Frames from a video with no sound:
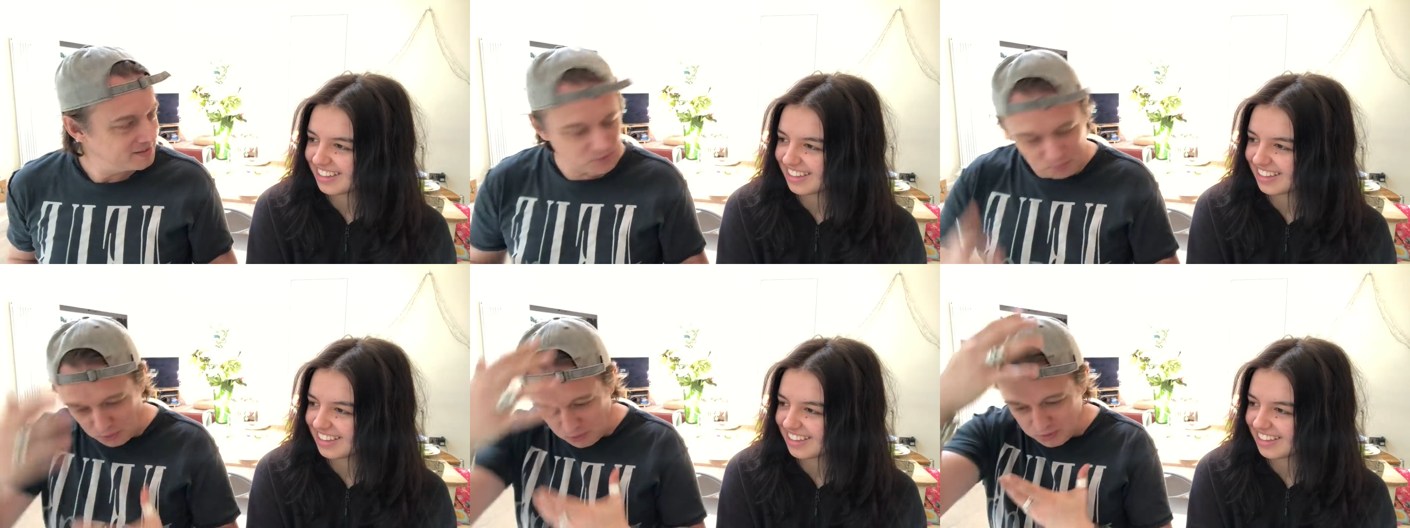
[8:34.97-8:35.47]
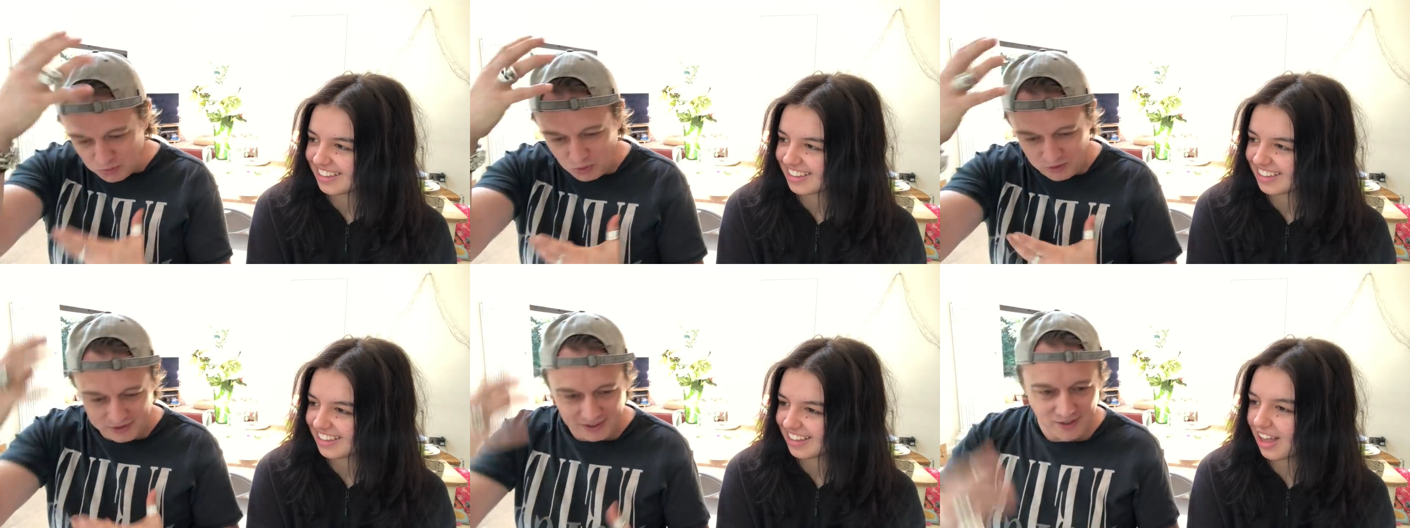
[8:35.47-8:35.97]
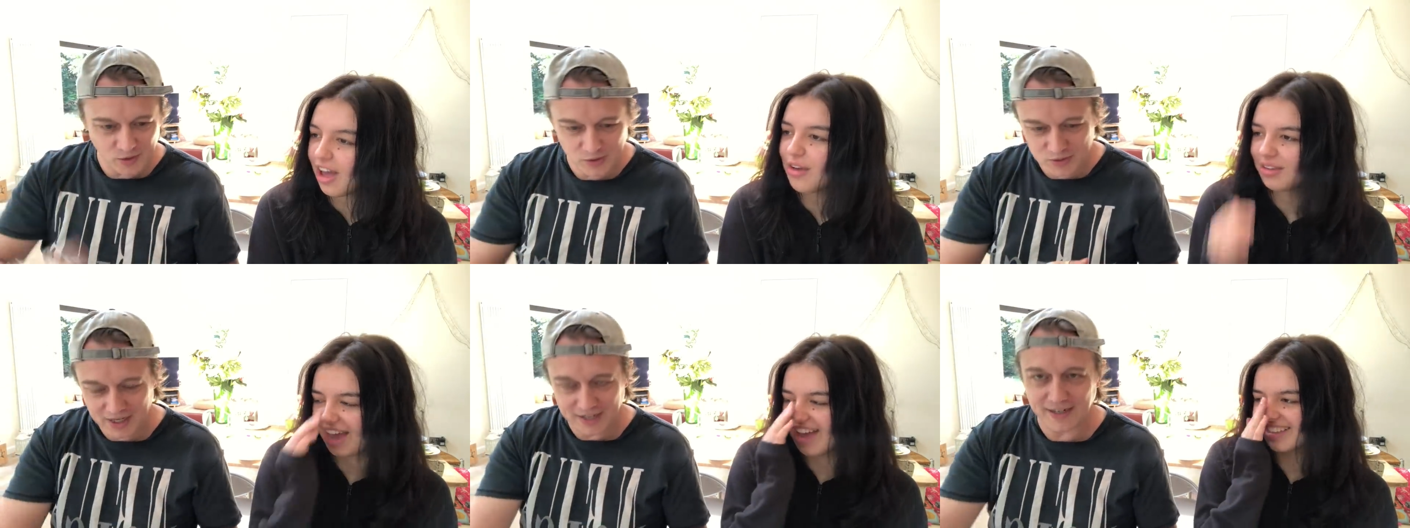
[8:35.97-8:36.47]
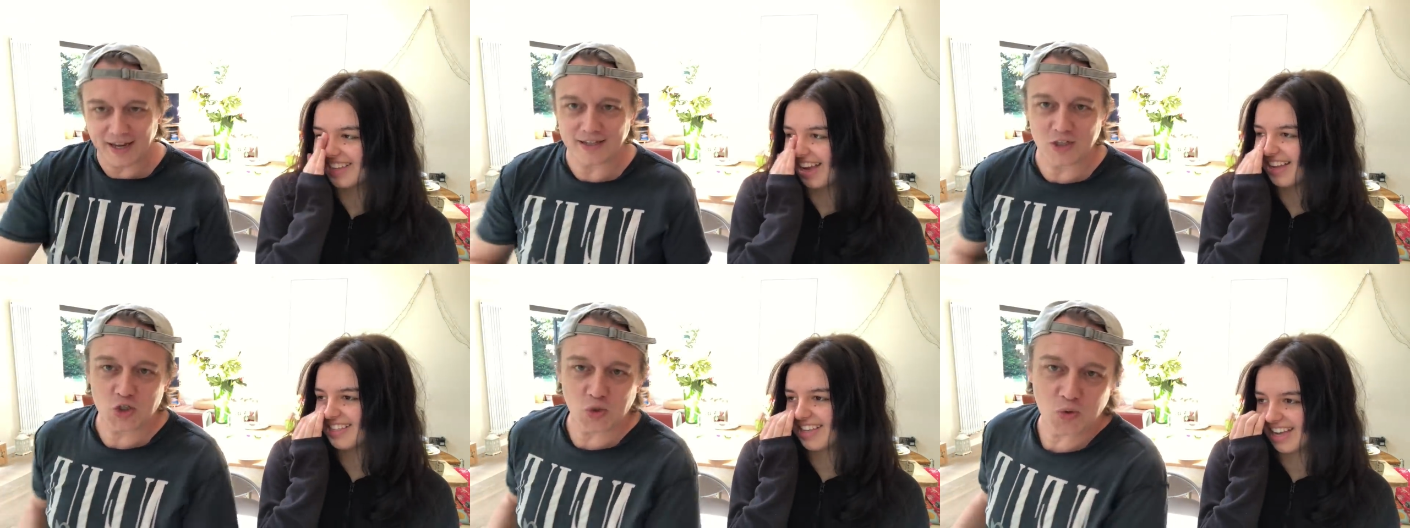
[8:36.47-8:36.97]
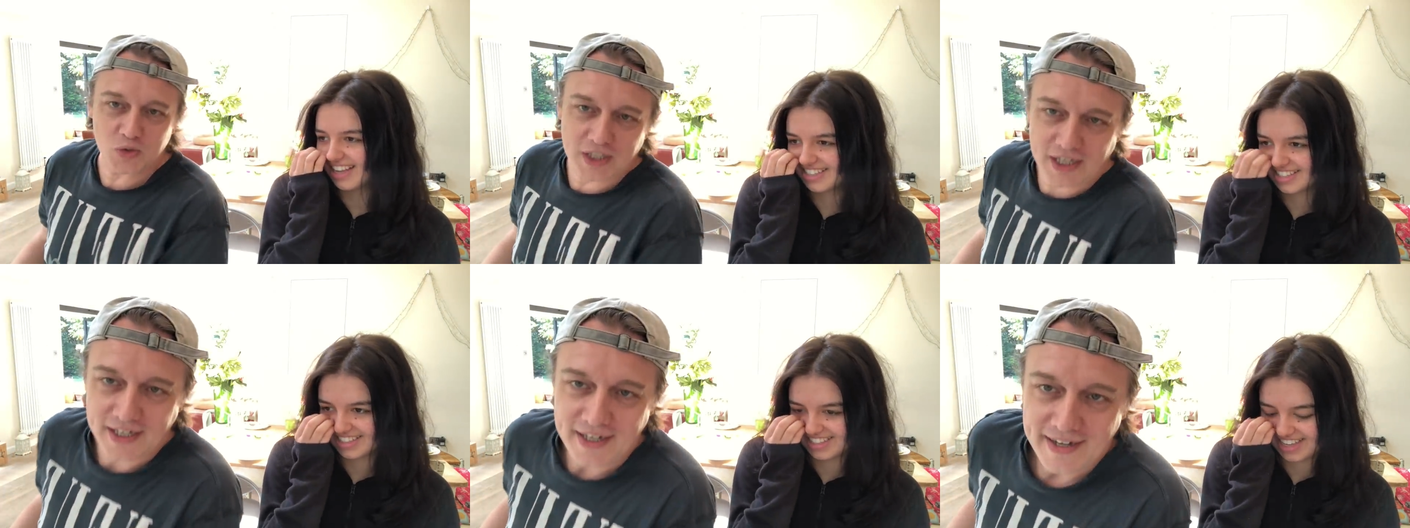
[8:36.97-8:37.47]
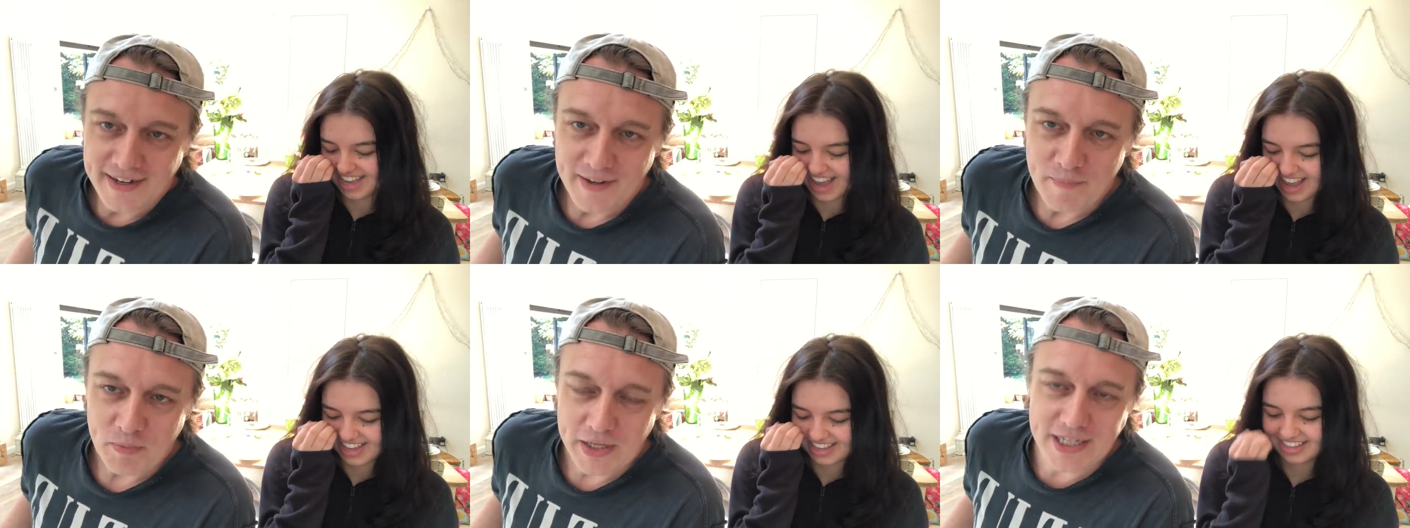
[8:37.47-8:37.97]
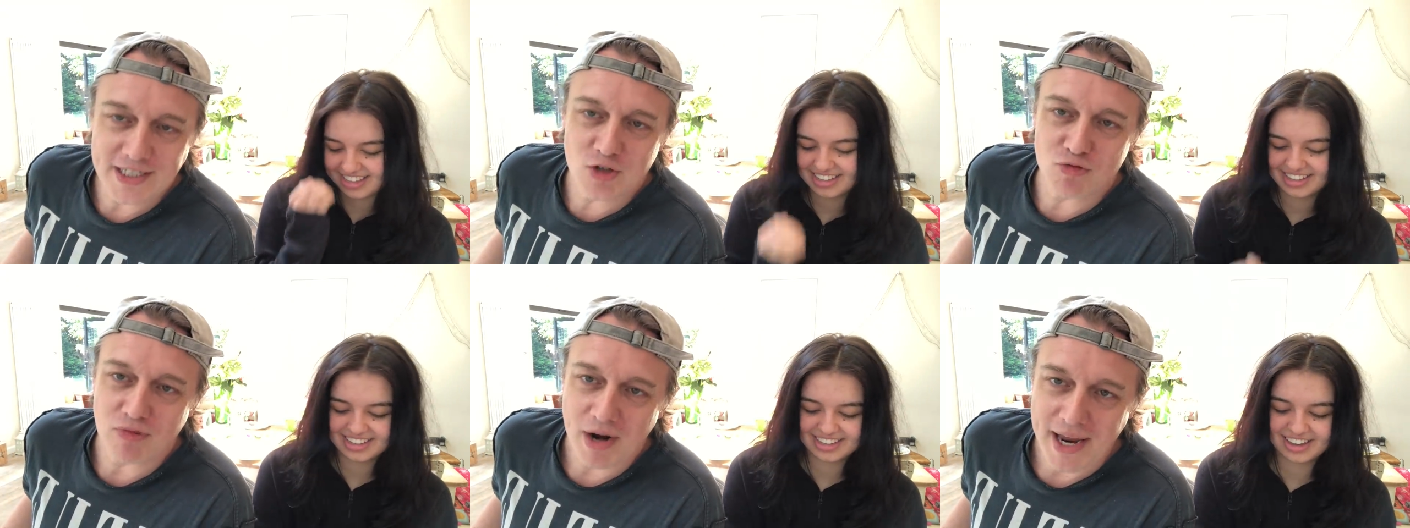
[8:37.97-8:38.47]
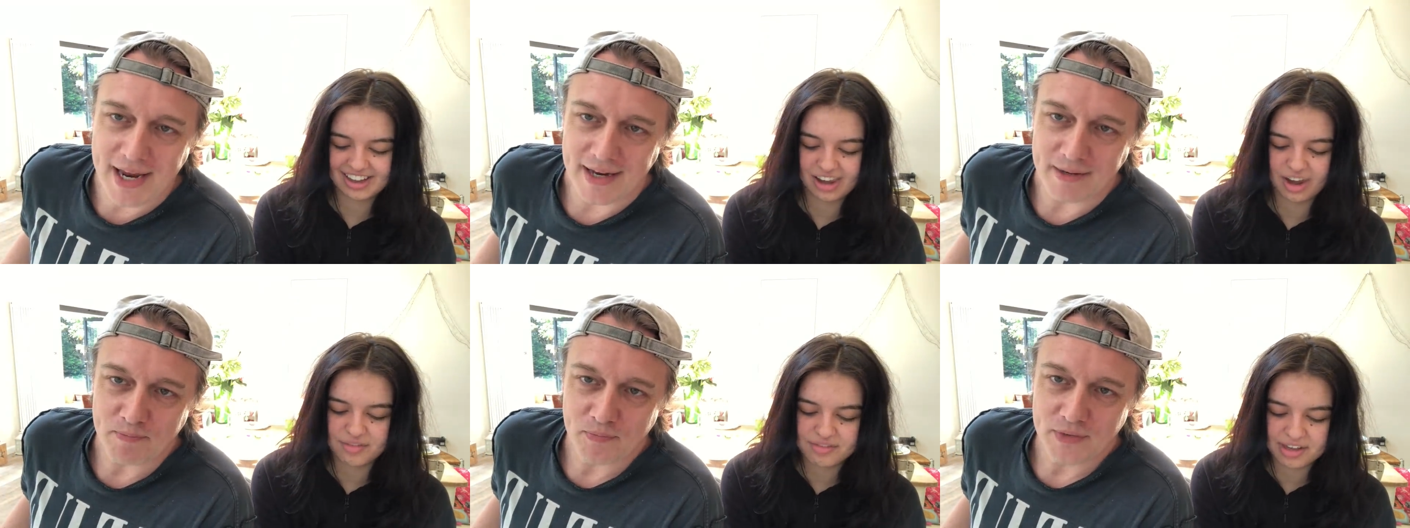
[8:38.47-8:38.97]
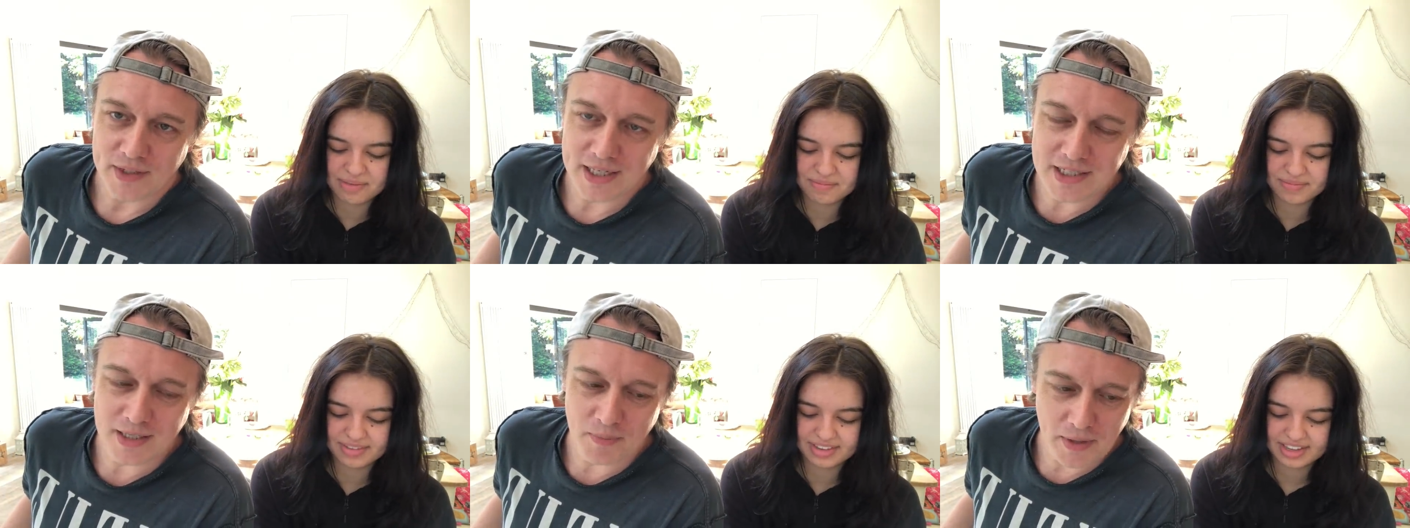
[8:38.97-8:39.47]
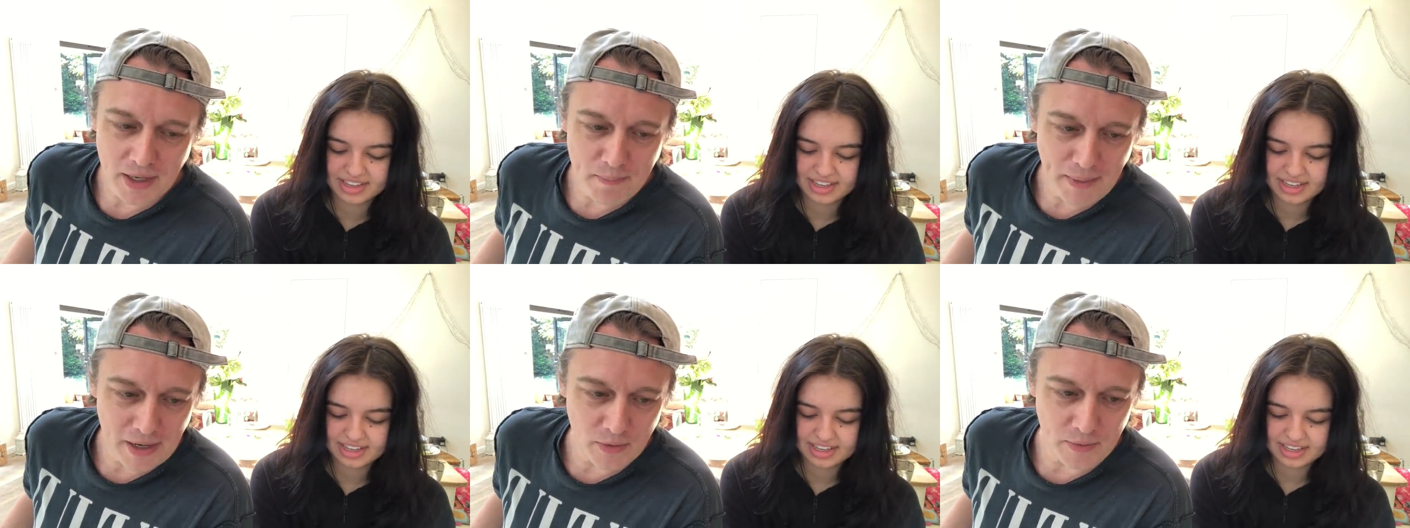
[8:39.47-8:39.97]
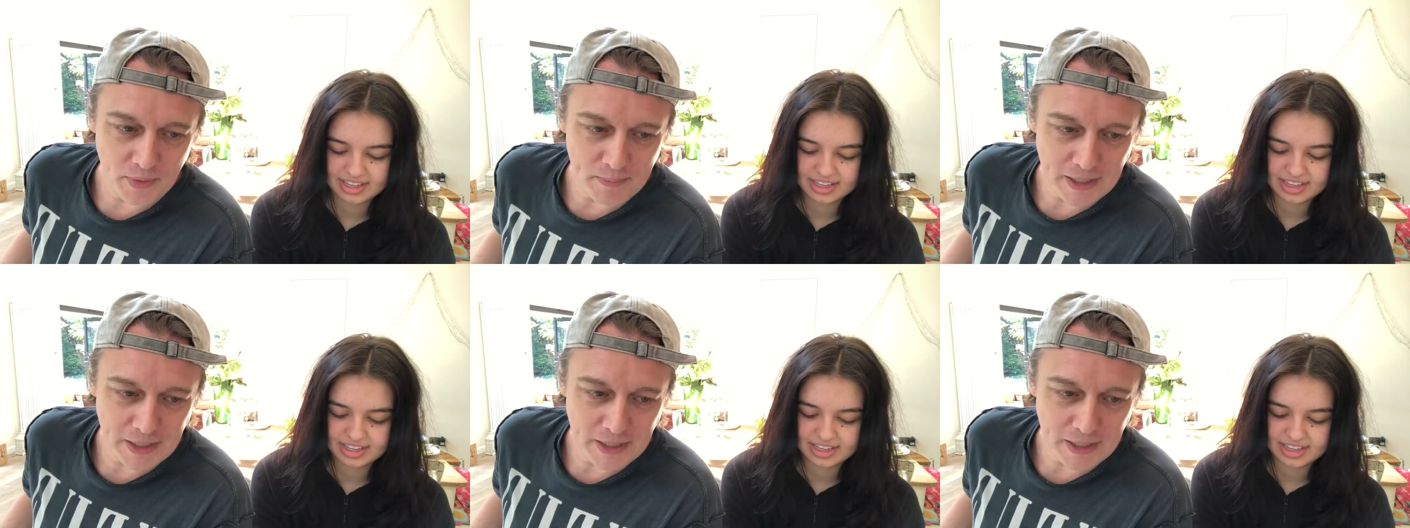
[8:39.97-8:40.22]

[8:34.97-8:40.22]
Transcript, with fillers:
Speaker 1: the bald one, you know, oh, yes, hanging out yes, the Geordie. Yes, yeah. He's great. I love him. There's something about him that